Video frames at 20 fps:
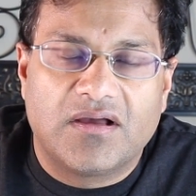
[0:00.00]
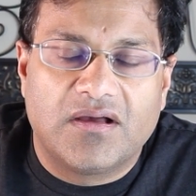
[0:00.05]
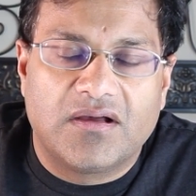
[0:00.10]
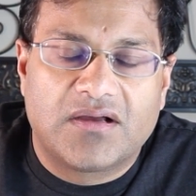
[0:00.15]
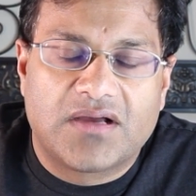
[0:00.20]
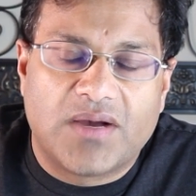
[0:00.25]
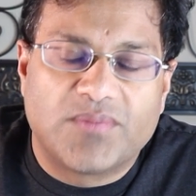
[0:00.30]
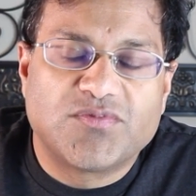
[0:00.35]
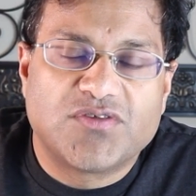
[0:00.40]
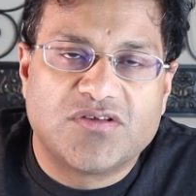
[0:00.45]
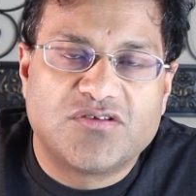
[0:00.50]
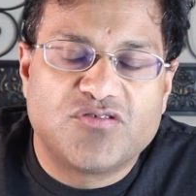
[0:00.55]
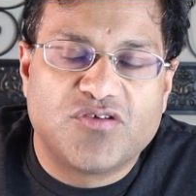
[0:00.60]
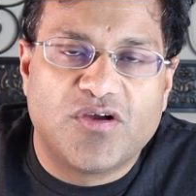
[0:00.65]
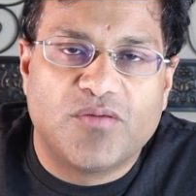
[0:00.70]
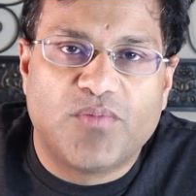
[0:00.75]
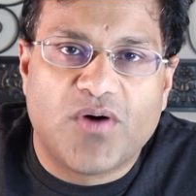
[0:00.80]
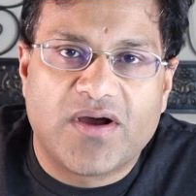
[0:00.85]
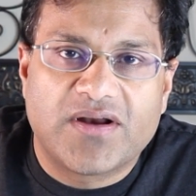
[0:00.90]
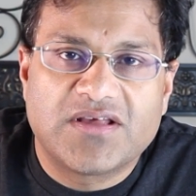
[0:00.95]
comes into
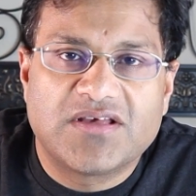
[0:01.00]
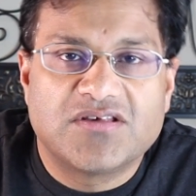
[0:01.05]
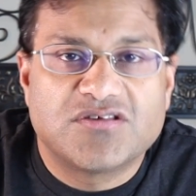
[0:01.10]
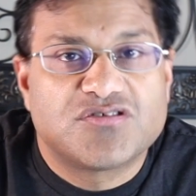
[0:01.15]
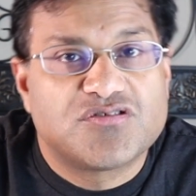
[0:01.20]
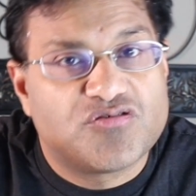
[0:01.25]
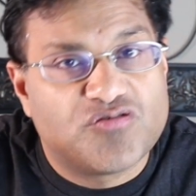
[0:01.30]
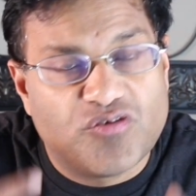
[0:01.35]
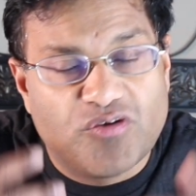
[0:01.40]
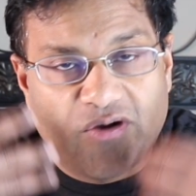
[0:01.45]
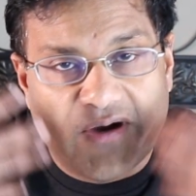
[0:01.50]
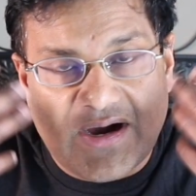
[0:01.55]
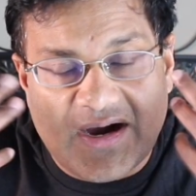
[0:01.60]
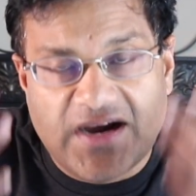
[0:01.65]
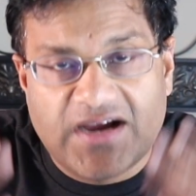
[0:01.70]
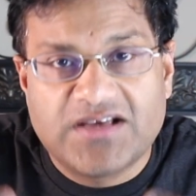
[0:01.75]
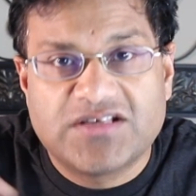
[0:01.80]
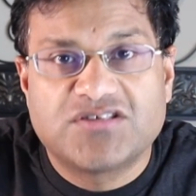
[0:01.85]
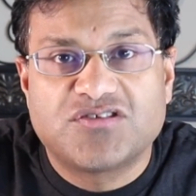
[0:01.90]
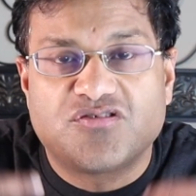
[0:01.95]
your body is through your
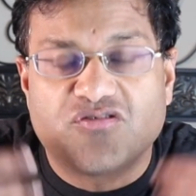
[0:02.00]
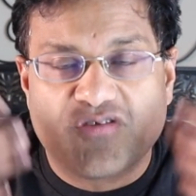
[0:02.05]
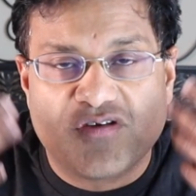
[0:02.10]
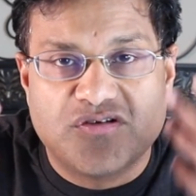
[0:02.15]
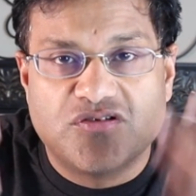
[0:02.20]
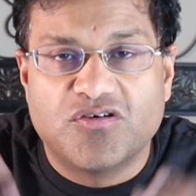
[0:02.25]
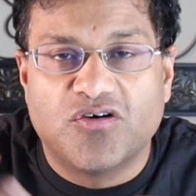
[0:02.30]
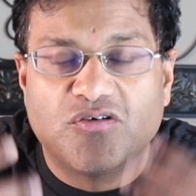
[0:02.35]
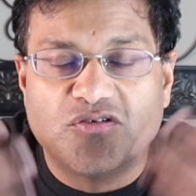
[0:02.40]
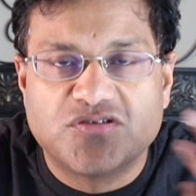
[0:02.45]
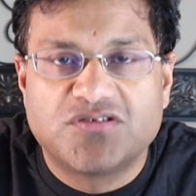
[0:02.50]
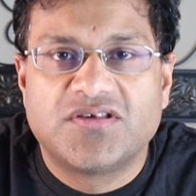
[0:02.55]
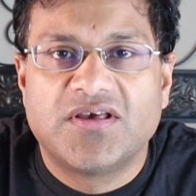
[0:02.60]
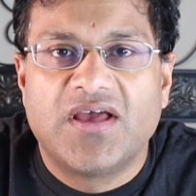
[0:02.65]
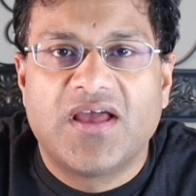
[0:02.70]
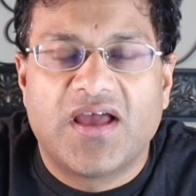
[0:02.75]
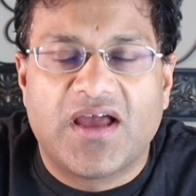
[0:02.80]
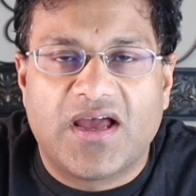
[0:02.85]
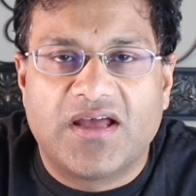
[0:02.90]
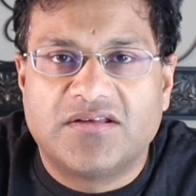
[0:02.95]
eyes, through your nose,
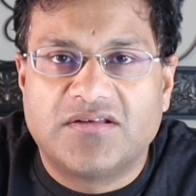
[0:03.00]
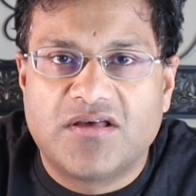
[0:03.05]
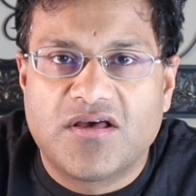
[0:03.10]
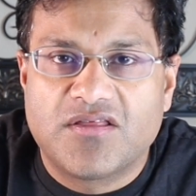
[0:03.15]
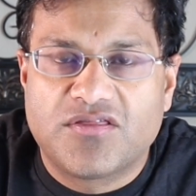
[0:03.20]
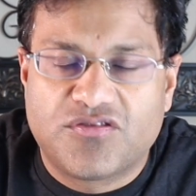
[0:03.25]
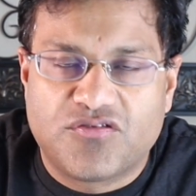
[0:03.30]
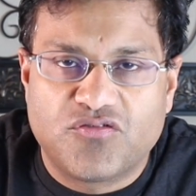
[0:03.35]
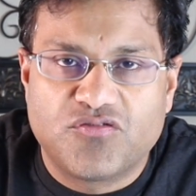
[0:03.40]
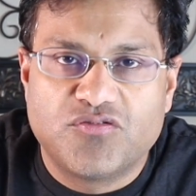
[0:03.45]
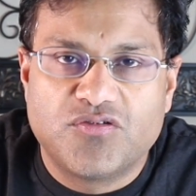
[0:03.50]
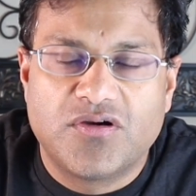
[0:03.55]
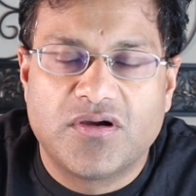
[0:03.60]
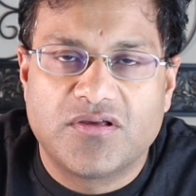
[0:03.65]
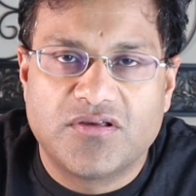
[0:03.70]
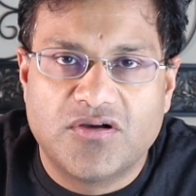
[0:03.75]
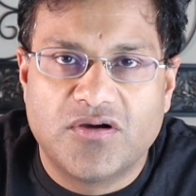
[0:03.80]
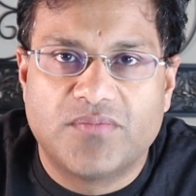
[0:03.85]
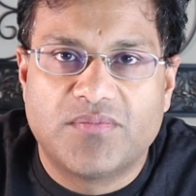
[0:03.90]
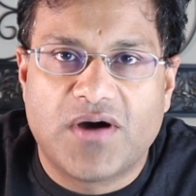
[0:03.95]
and through
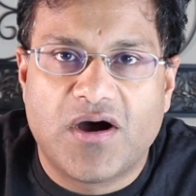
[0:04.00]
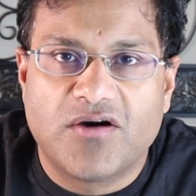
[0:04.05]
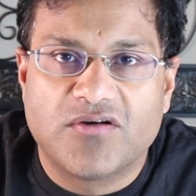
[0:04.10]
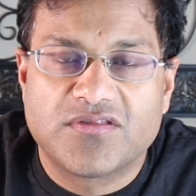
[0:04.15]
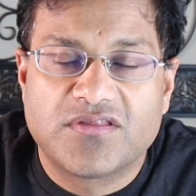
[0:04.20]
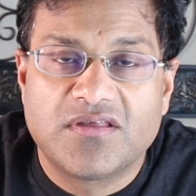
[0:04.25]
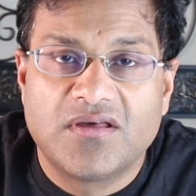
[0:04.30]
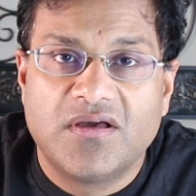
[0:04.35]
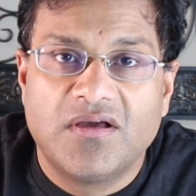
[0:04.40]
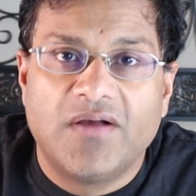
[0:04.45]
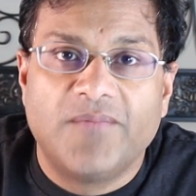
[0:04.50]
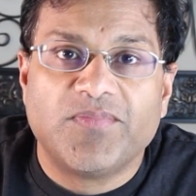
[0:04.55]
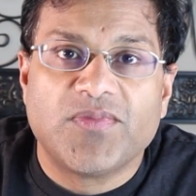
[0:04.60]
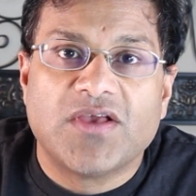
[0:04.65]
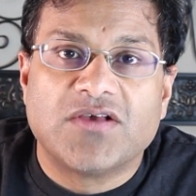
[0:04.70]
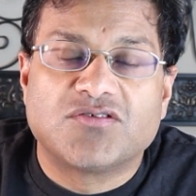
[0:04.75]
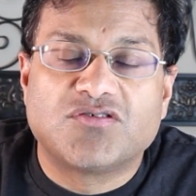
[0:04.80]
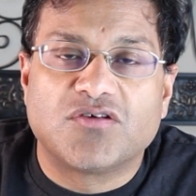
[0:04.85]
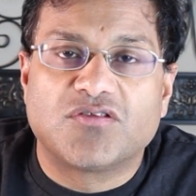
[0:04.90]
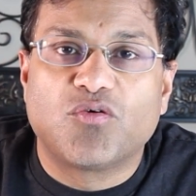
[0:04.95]
your mouth.
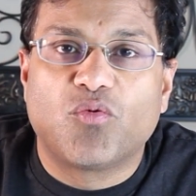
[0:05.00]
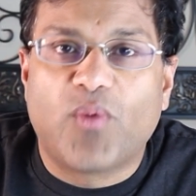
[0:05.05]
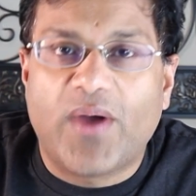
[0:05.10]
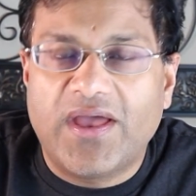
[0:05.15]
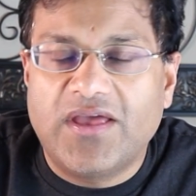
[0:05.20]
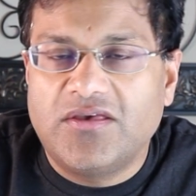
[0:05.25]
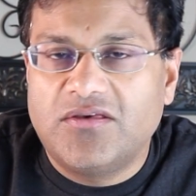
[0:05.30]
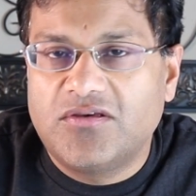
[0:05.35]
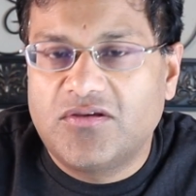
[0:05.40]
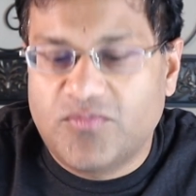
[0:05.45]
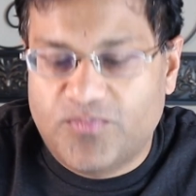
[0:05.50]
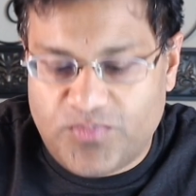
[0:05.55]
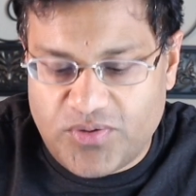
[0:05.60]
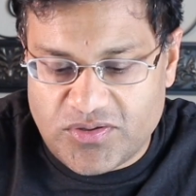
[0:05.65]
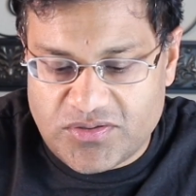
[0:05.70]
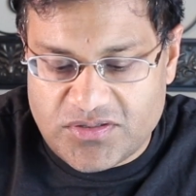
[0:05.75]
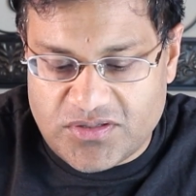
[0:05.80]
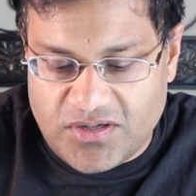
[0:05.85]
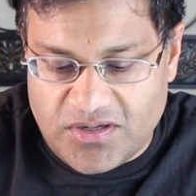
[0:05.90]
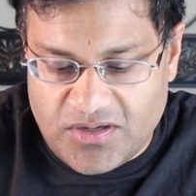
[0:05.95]
So the way you
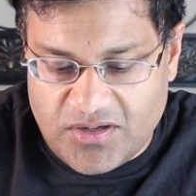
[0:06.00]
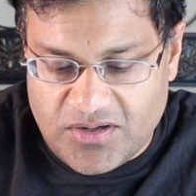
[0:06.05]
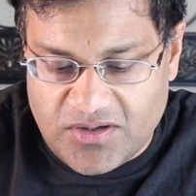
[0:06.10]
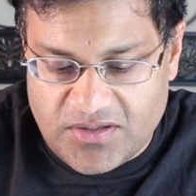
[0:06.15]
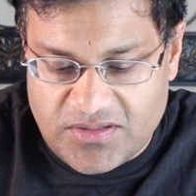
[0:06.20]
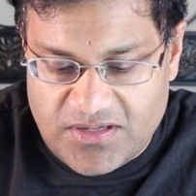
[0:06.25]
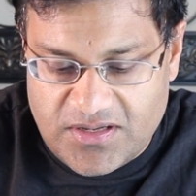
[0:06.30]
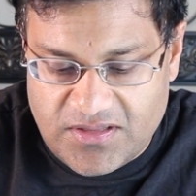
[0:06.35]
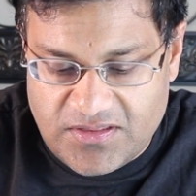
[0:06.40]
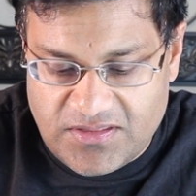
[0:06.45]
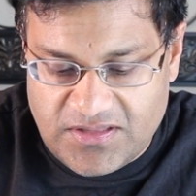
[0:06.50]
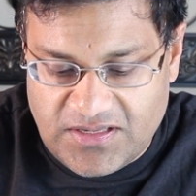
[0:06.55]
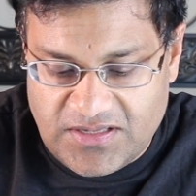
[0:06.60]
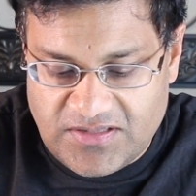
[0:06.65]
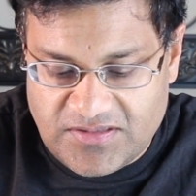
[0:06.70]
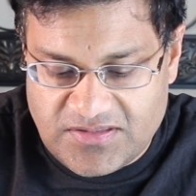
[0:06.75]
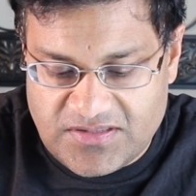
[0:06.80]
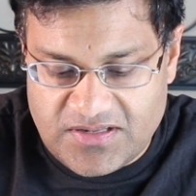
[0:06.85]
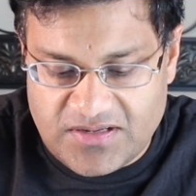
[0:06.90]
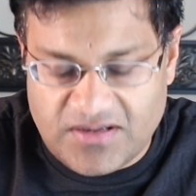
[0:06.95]
put on
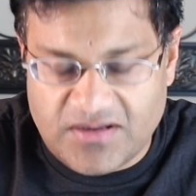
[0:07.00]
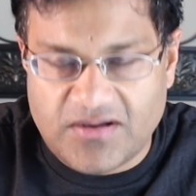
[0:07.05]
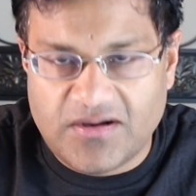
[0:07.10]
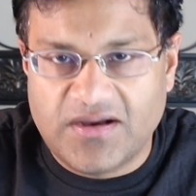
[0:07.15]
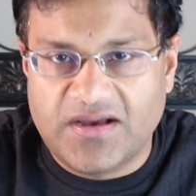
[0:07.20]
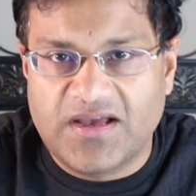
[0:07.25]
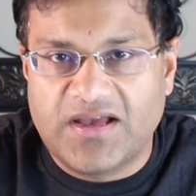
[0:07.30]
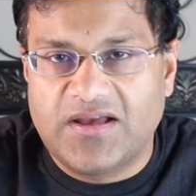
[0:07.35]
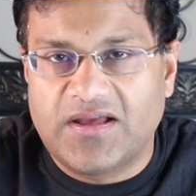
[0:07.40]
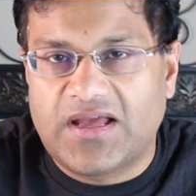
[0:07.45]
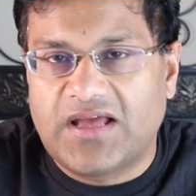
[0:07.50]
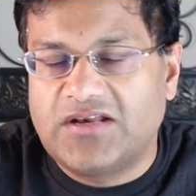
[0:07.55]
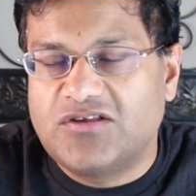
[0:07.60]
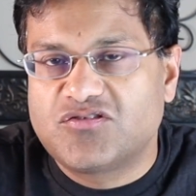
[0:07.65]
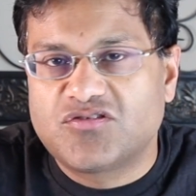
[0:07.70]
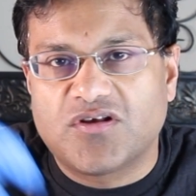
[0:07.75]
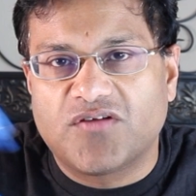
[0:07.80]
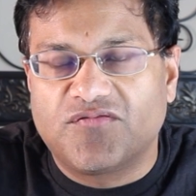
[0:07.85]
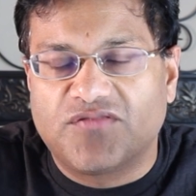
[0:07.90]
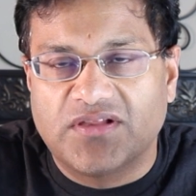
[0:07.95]
these any
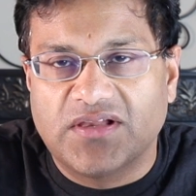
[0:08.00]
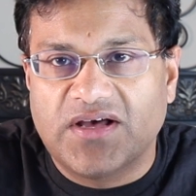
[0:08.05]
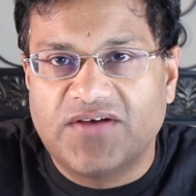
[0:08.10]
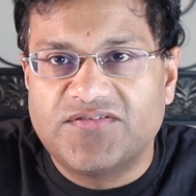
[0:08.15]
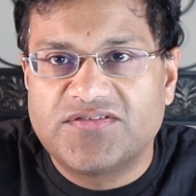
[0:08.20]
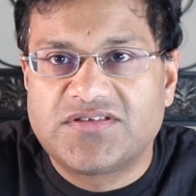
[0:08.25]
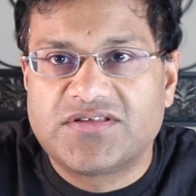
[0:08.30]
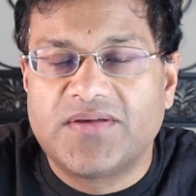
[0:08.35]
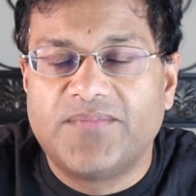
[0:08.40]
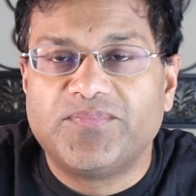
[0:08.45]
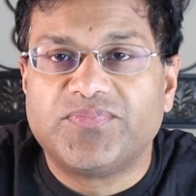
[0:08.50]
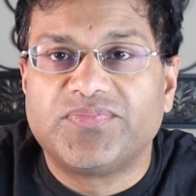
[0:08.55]
sort of gloves